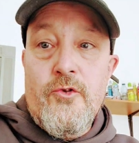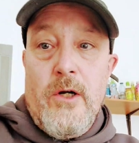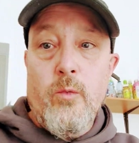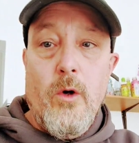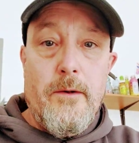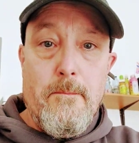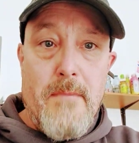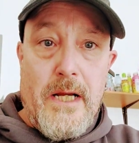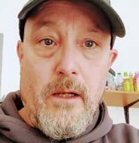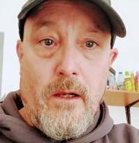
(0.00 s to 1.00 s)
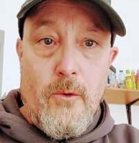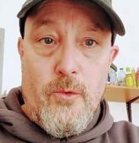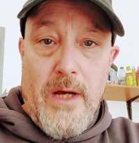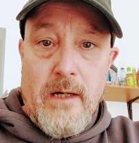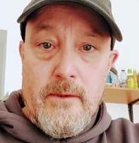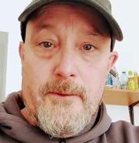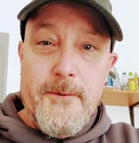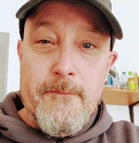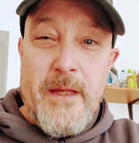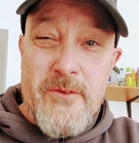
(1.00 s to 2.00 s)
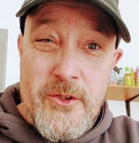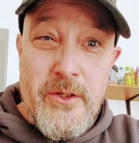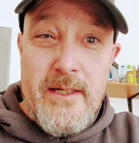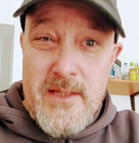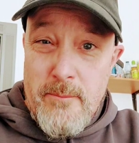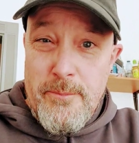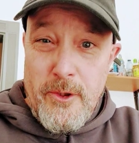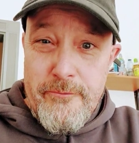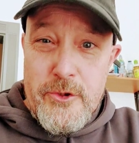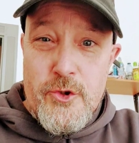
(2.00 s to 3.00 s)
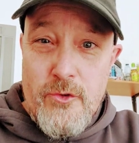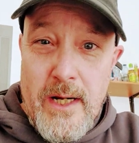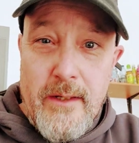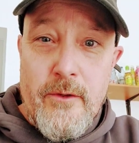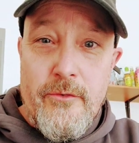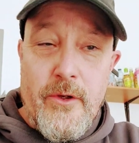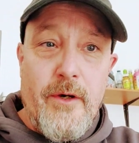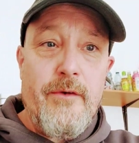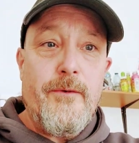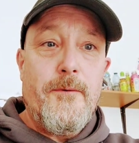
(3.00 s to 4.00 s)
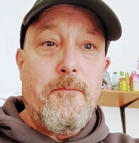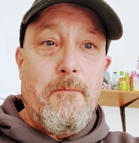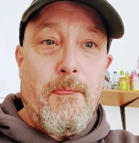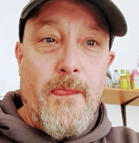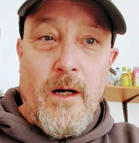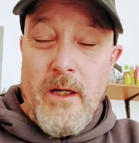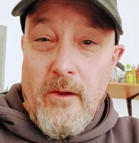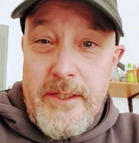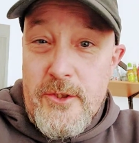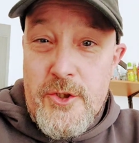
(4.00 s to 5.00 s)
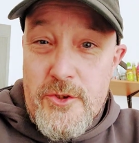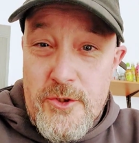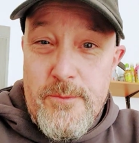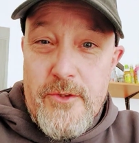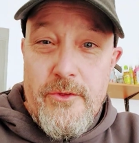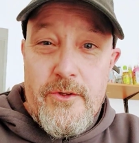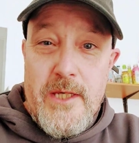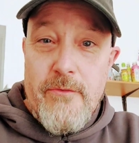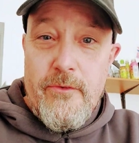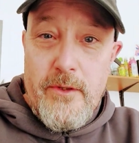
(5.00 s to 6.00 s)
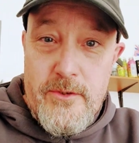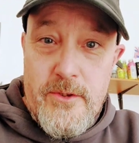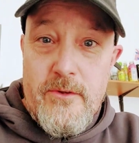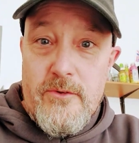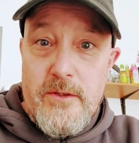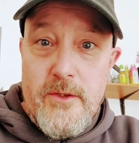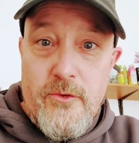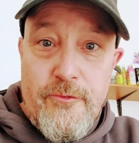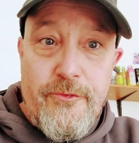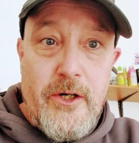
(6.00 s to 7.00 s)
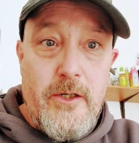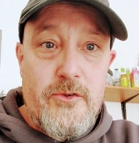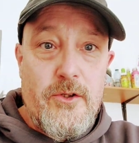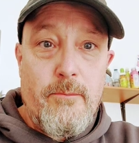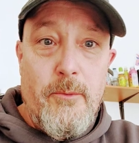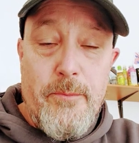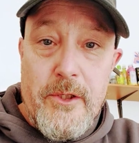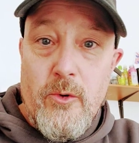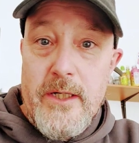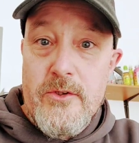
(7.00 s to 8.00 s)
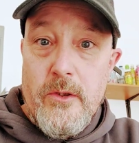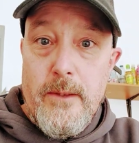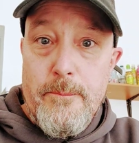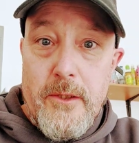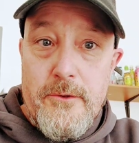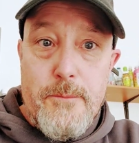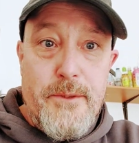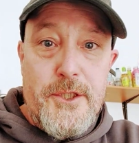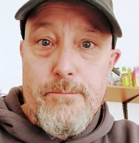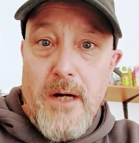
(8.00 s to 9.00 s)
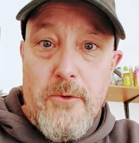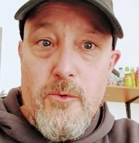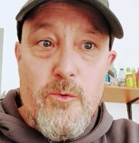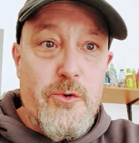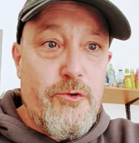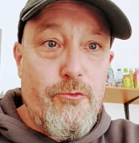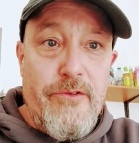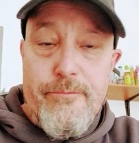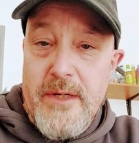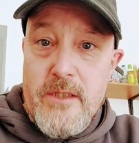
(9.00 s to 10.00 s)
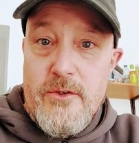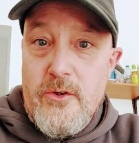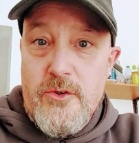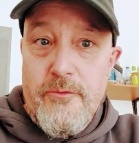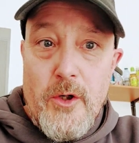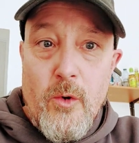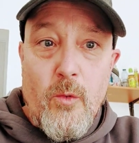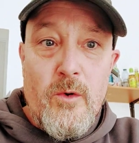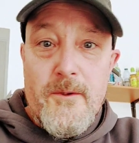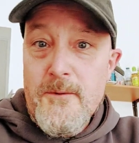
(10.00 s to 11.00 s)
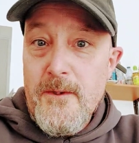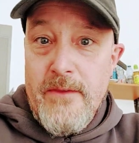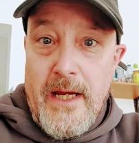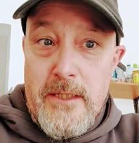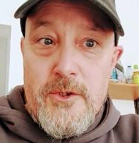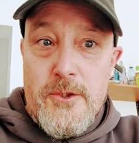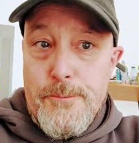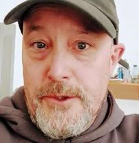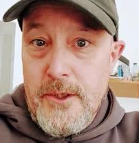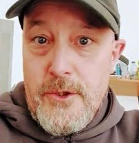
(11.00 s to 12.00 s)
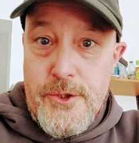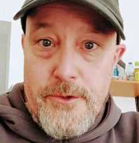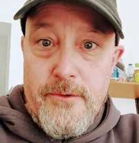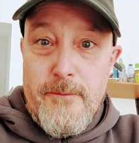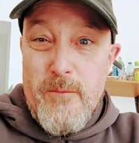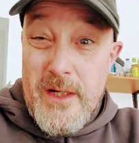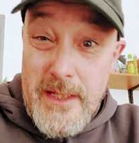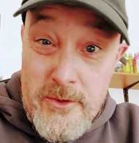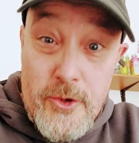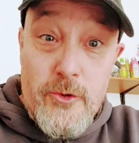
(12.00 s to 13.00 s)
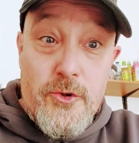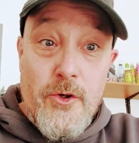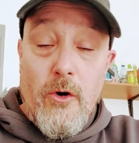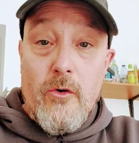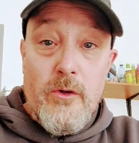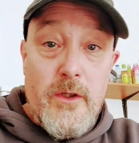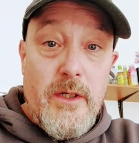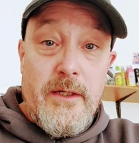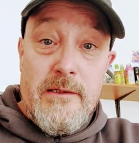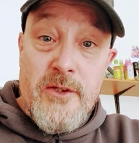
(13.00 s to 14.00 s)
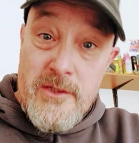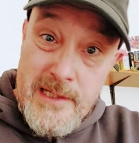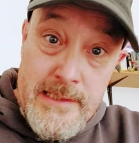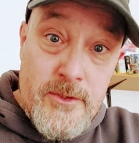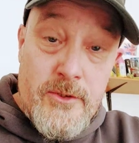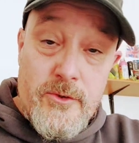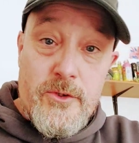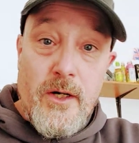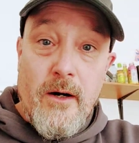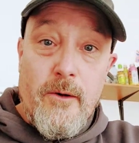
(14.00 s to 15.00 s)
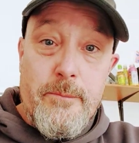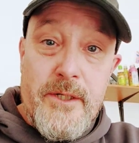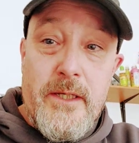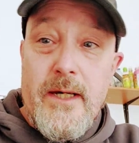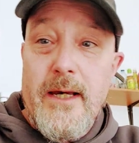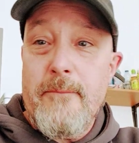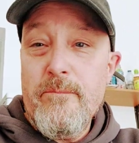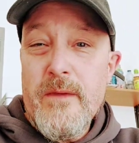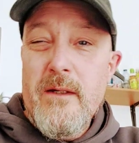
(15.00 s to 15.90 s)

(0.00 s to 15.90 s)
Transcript: Track 1, Megaloner. It's a good example of a track that I like it just as much the 10th listen as I did the first. I remember being quite excited by the Depeche Mode rhythmicness of it all, that 80s production. And it is a good song, and it is a decent start, but yeah,